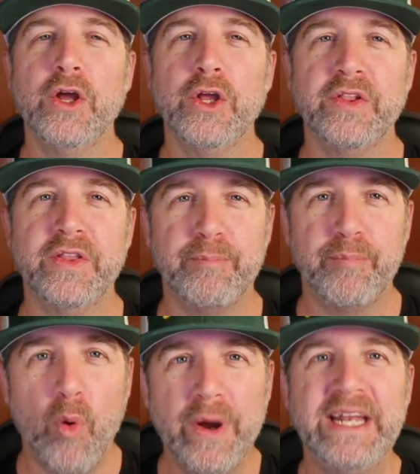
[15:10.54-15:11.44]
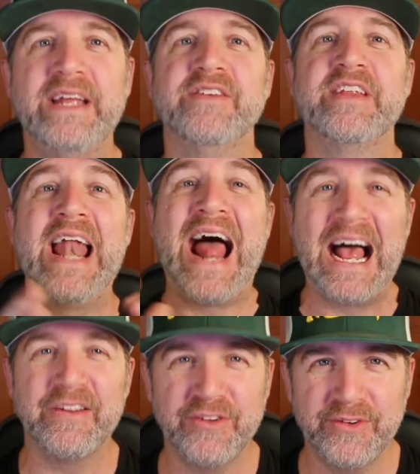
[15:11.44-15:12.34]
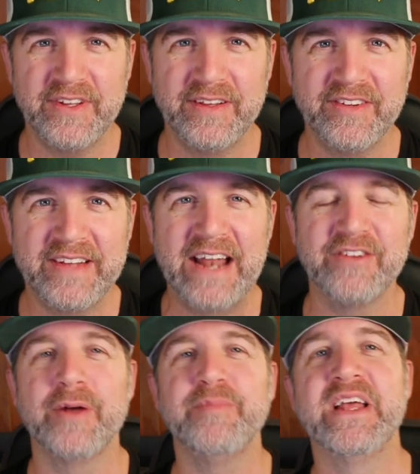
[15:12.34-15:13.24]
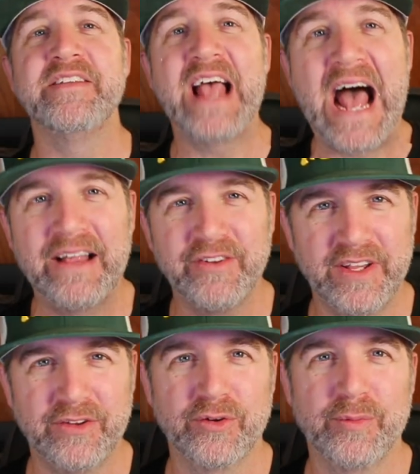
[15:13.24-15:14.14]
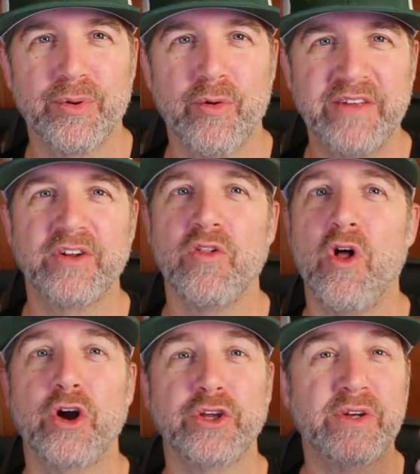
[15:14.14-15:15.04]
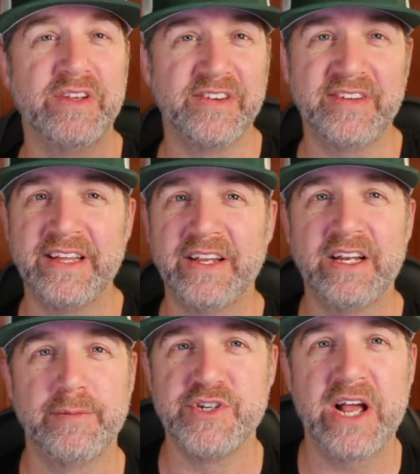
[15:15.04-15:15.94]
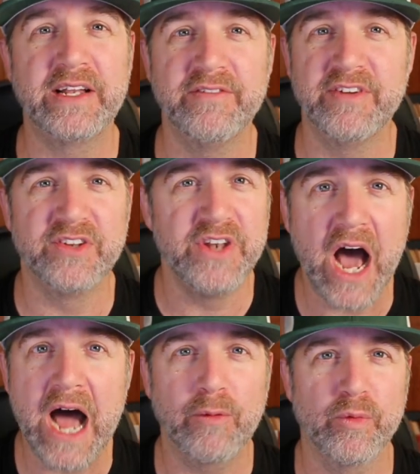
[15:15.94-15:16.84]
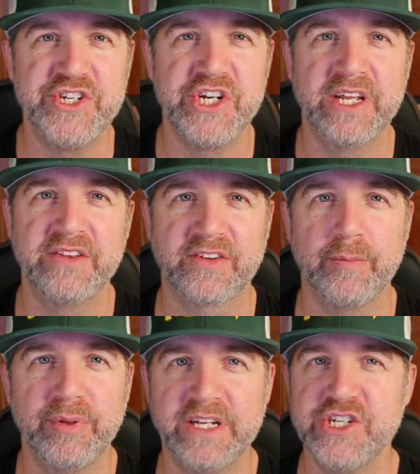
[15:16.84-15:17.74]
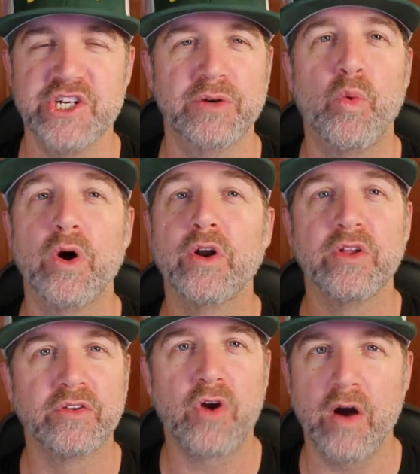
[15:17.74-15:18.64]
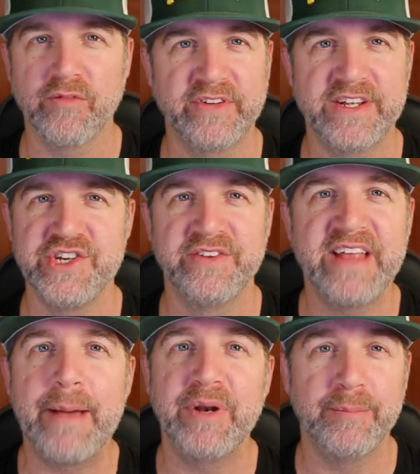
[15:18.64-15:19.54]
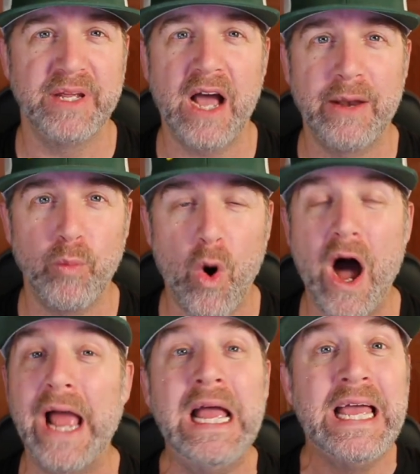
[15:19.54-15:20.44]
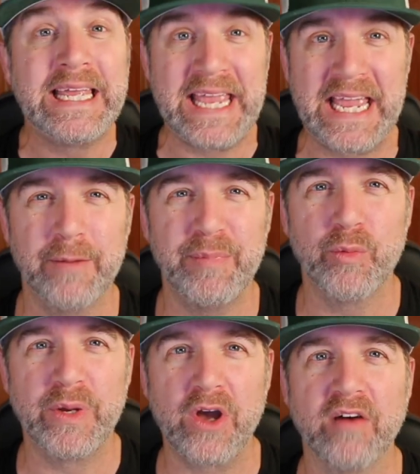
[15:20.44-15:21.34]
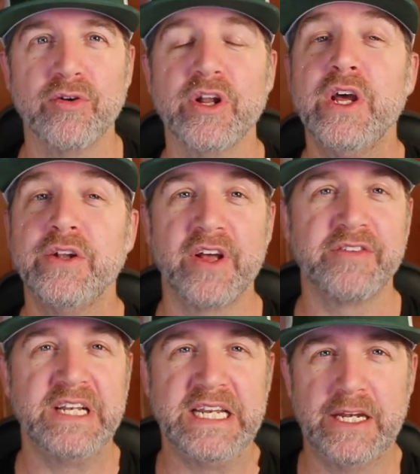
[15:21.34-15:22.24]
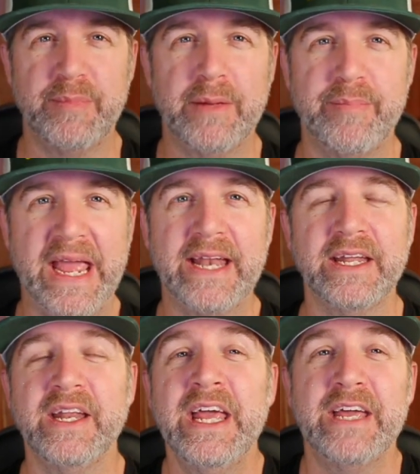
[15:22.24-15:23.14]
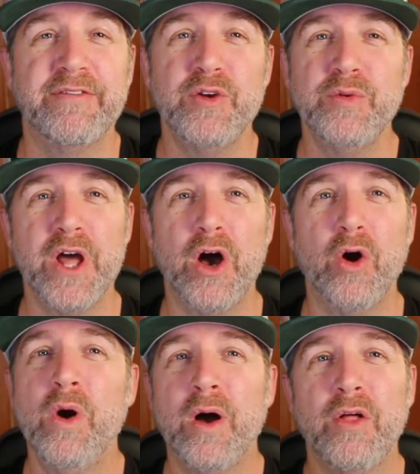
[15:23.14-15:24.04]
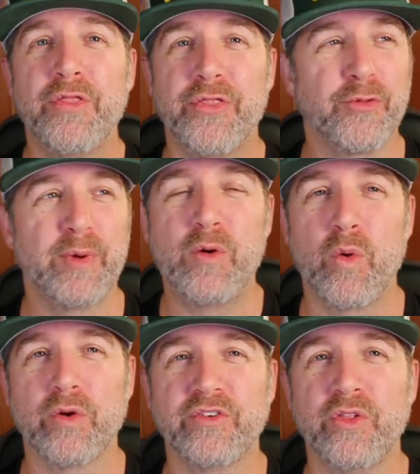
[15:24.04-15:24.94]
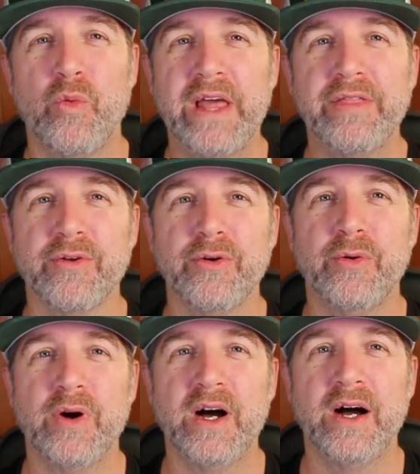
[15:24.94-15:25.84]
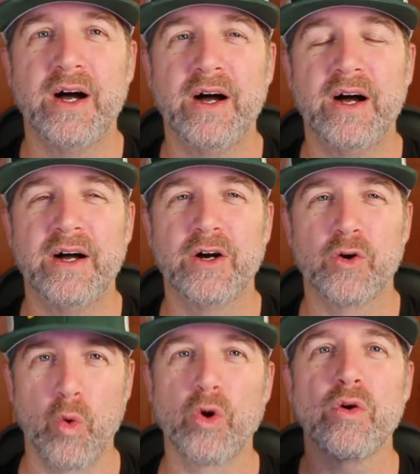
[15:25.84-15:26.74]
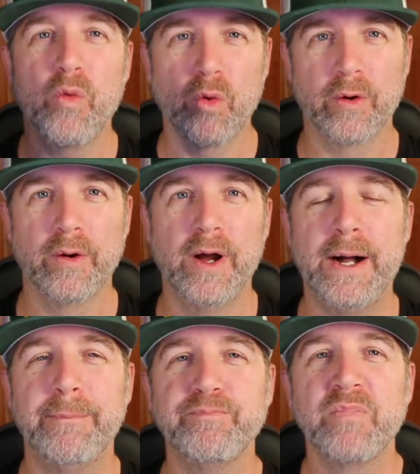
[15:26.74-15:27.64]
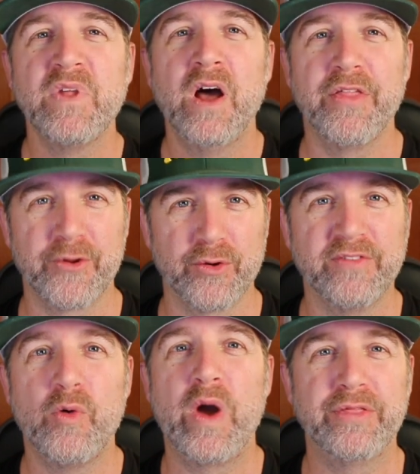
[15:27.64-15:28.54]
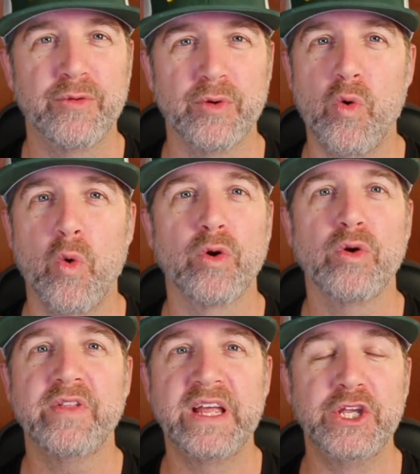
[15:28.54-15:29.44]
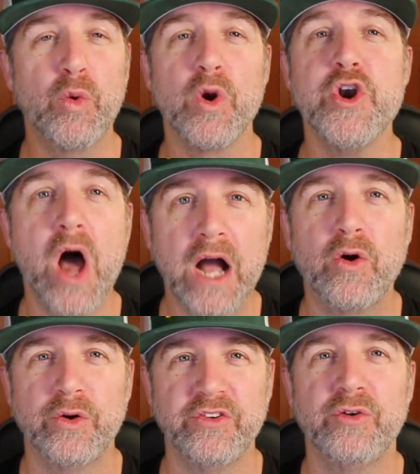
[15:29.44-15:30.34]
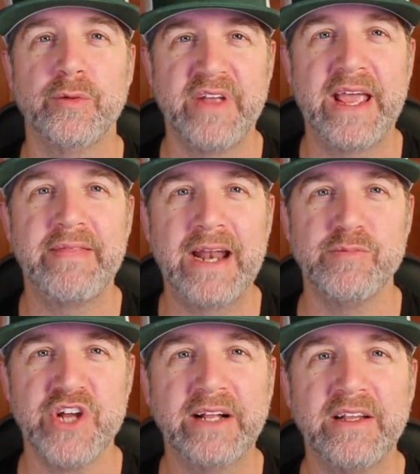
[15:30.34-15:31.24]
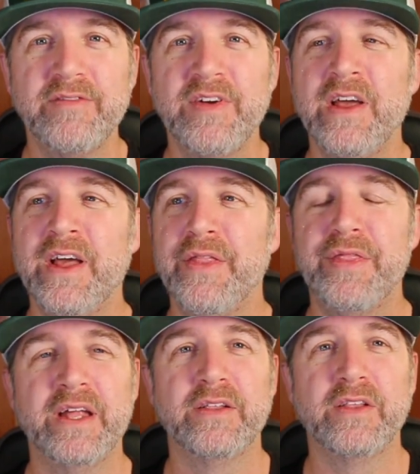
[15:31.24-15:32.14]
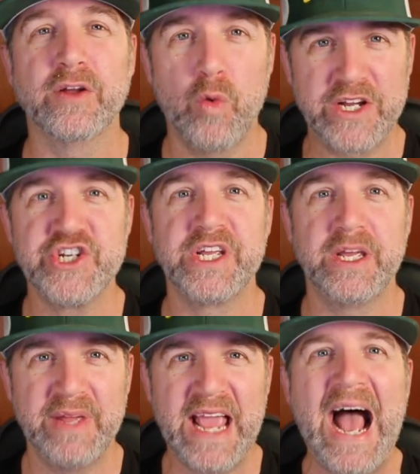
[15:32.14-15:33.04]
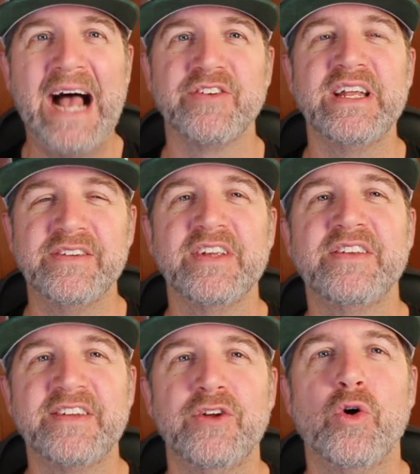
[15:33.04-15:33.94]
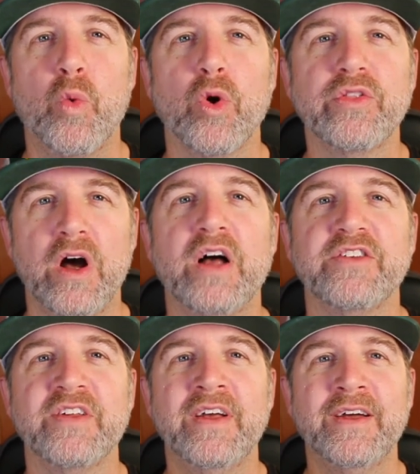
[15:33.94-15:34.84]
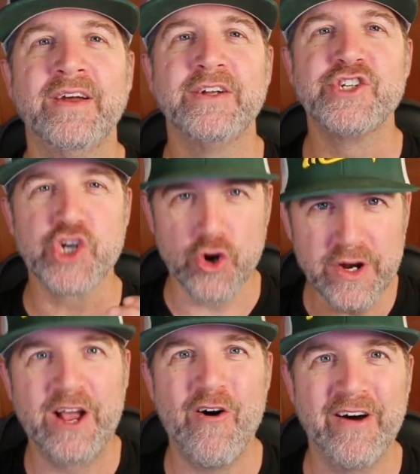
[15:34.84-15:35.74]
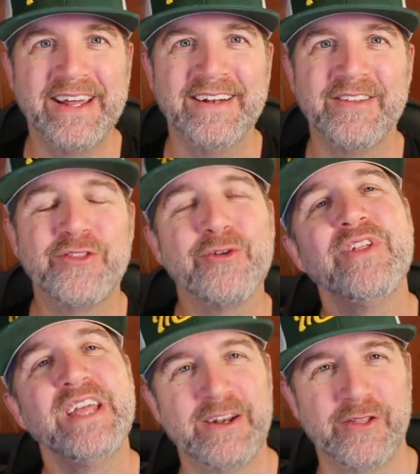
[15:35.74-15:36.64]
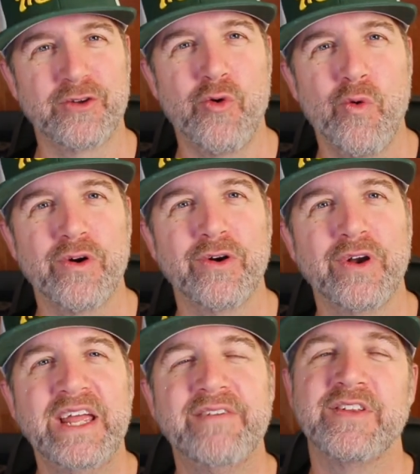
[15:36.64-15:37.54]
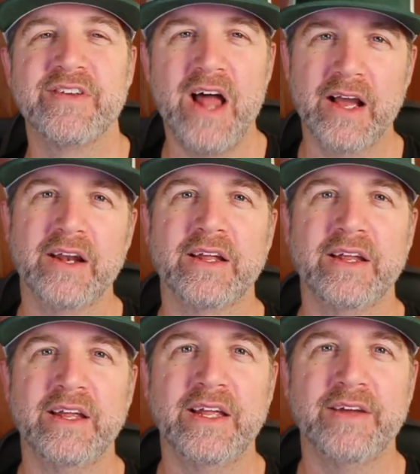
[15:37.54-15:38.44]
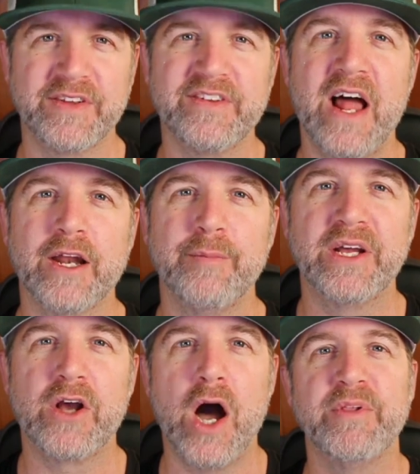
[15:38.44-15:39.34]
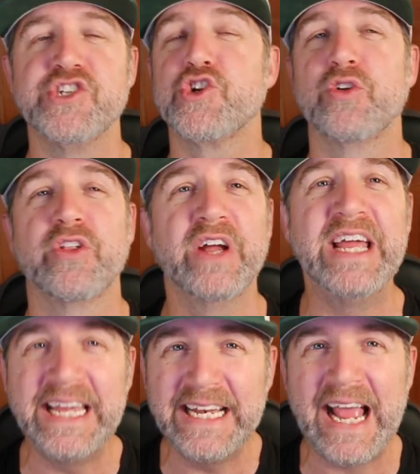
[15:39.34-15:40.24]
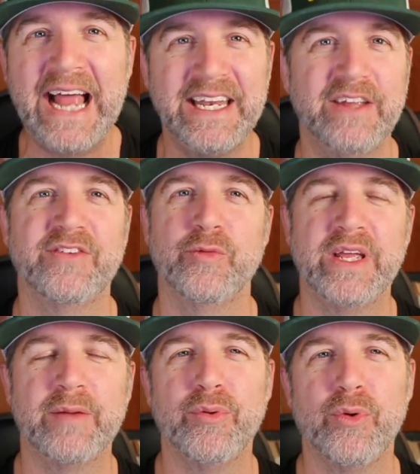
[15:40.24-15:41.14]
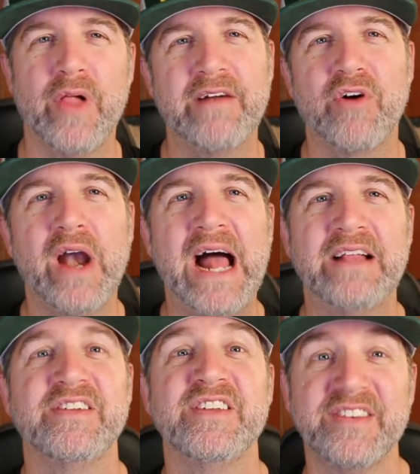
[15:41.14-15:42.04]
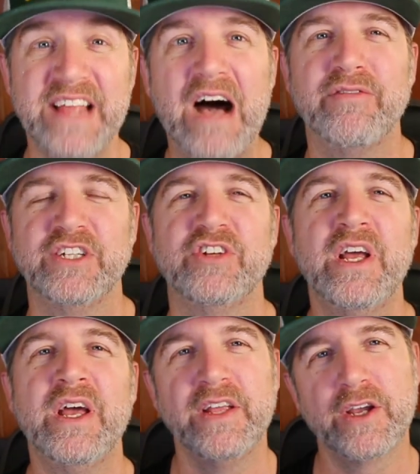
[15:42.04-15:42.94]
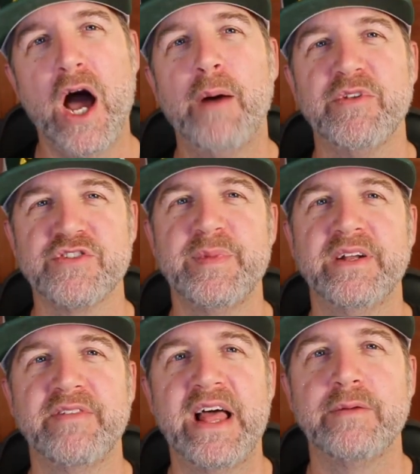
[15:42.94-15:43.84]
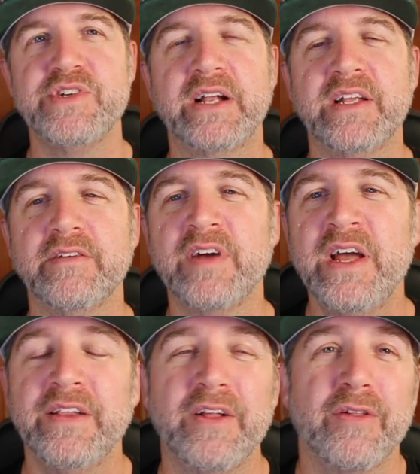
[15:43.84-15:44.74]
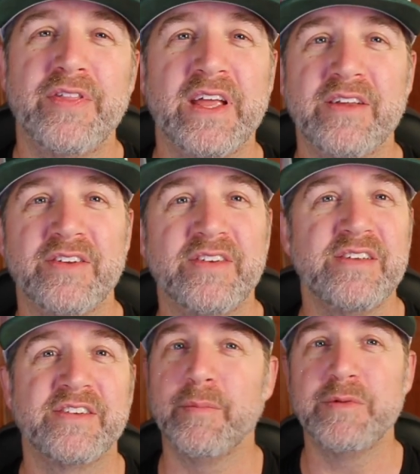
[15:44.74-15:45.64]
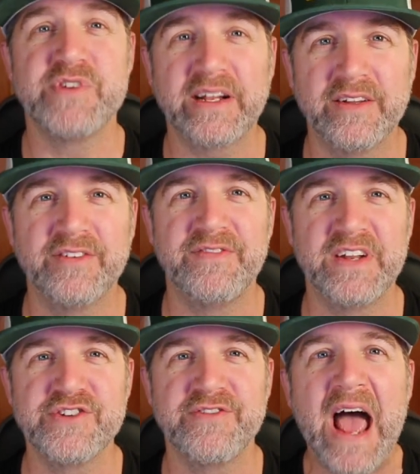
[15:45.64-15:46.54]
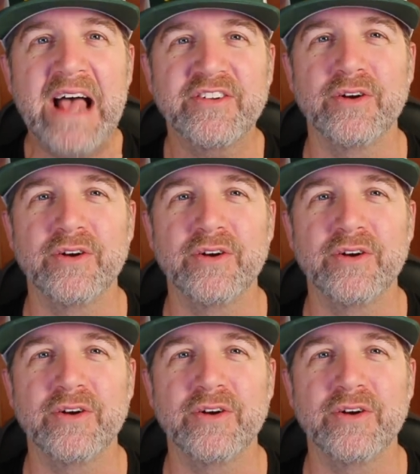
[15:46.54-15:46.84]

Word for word: the point is that as you see these status updates, as things are progressing along, you can see that an objective is not reaching its completion. What are the conversations happening behind why? Can it be recovered? Does it need to be abandoned? If you know three quarters of the way through uh, uh, a quarter or um, a third of a way through a quarter that you are not going to obtain that objective, then the question can be asked is it still worth us churning on it through the end of the quarter if it's not going to if it's not going to be accomplished? Are there any ideas that we can pull out of our hats to salvage the accomplishment of that objective? The other thing is, is that some objectives finish faster.